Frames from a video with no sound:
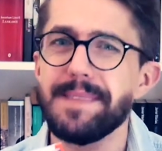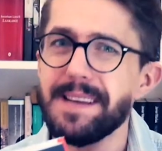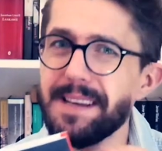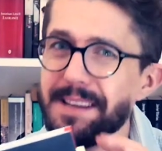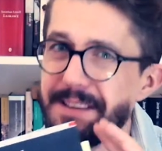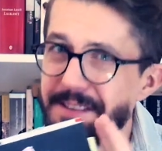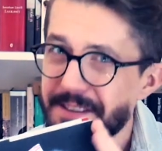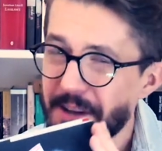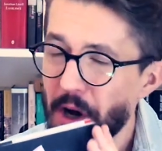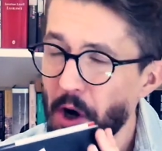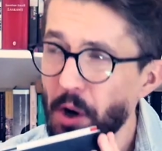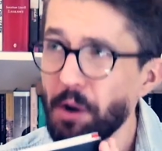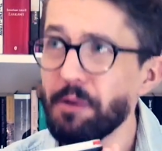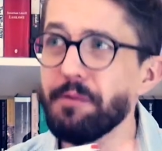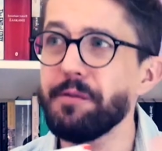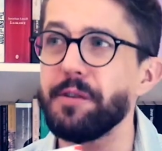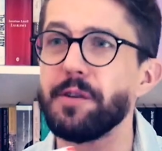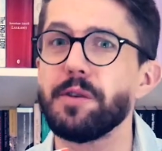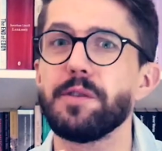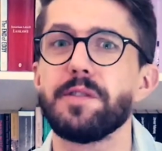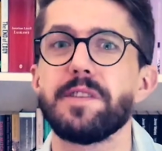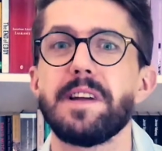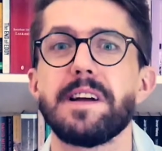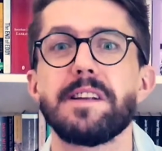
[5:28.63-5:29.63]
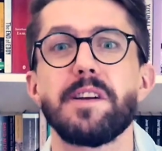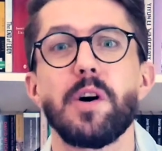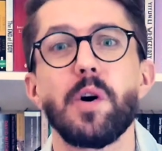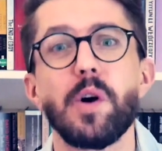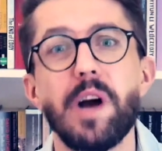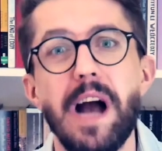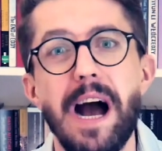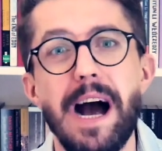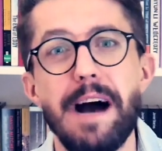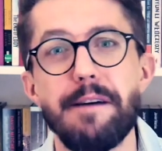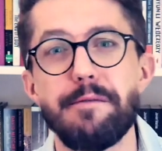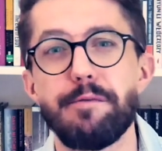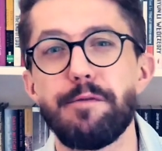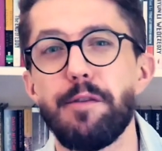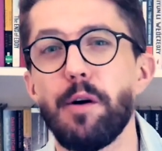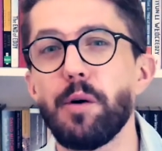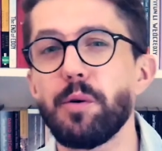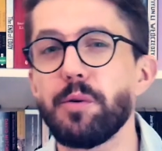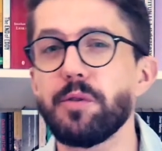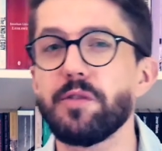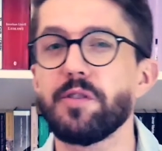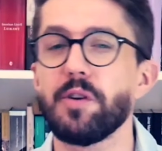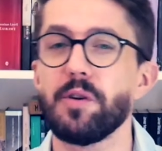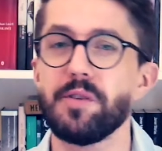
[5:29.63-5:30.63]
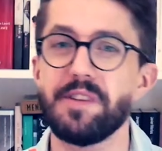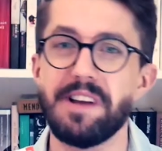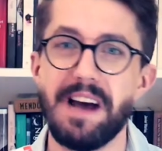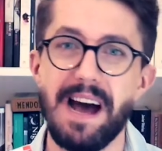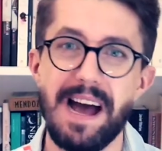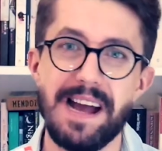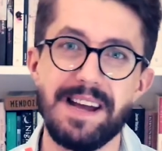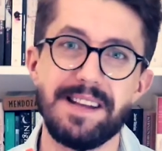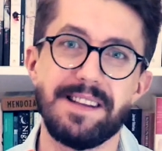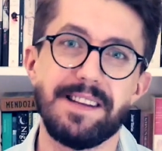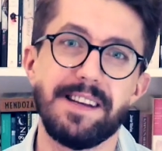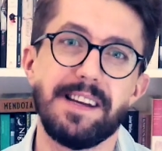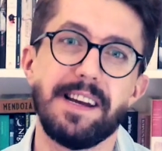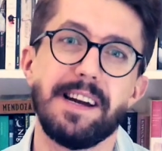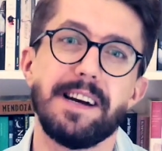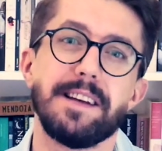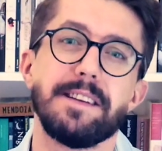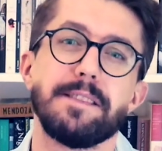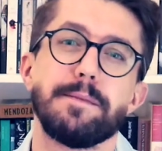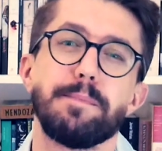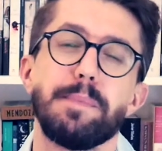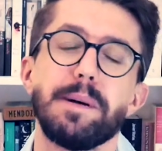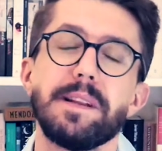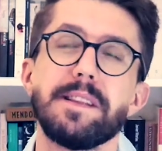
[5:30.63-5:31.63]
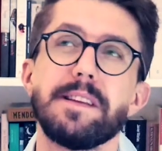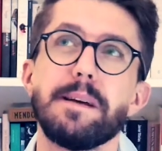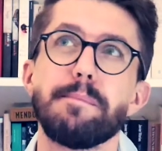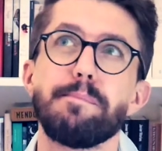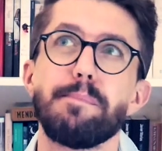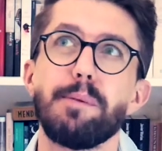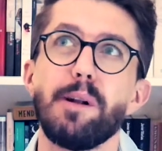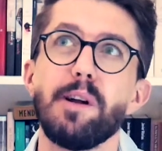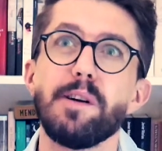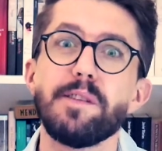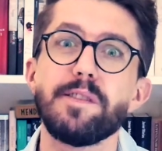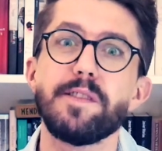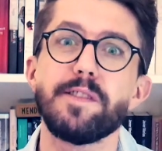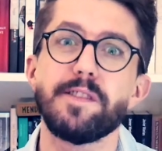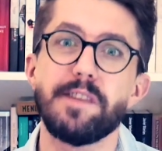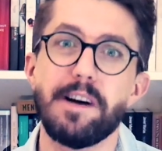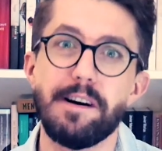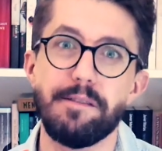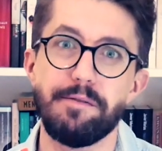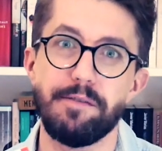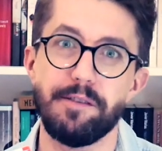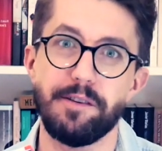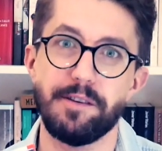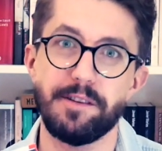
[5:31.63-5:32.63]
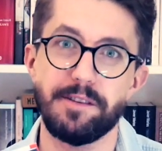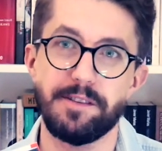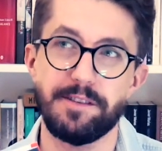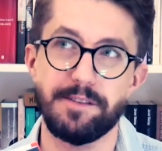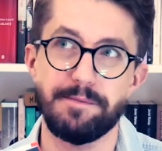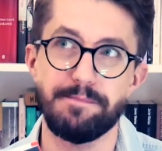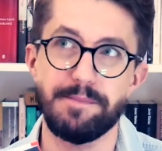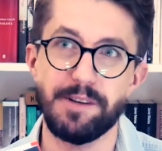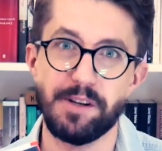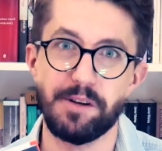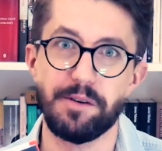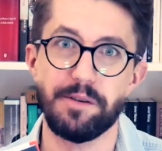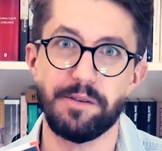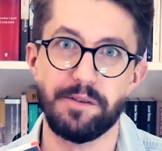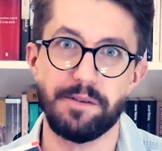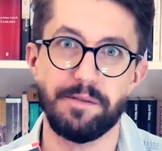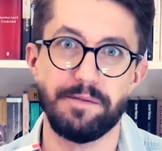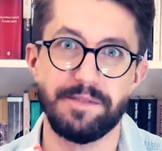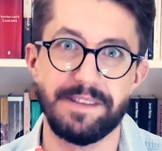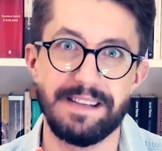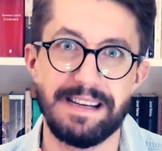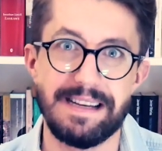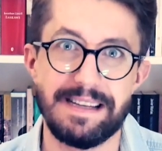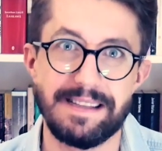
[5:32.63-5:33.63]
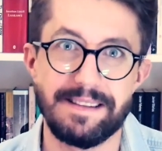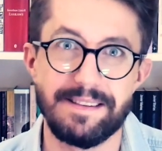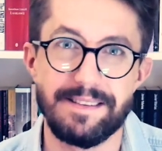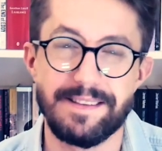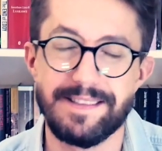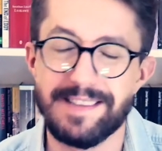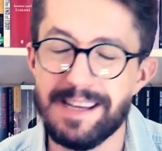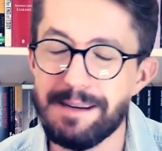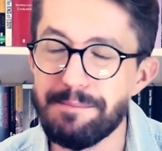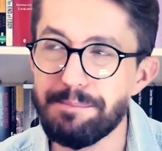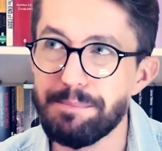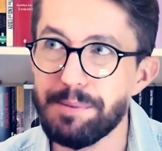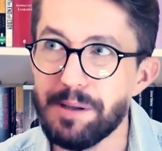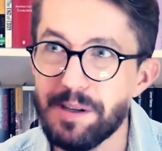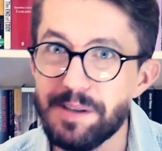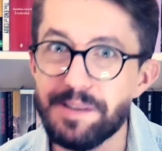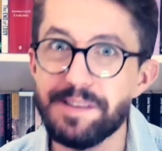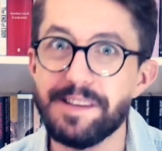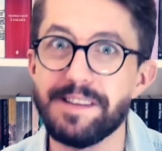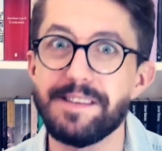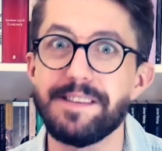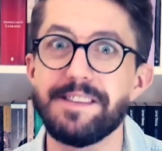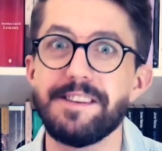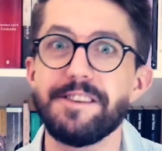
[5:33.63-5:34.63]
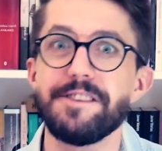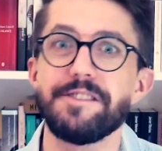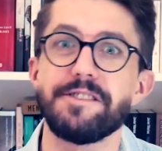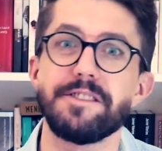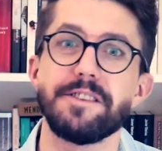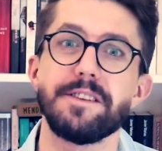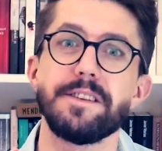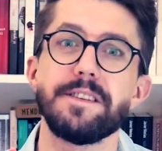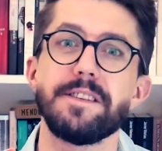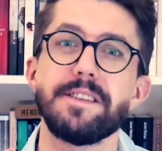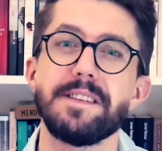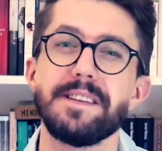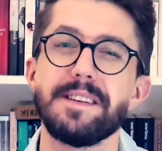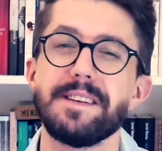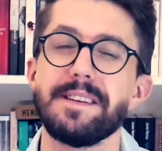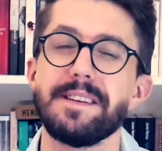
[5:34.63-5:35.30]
It's obvious that Ogawa focused on the ideas, but the plot suffers because of that. Some plot decisions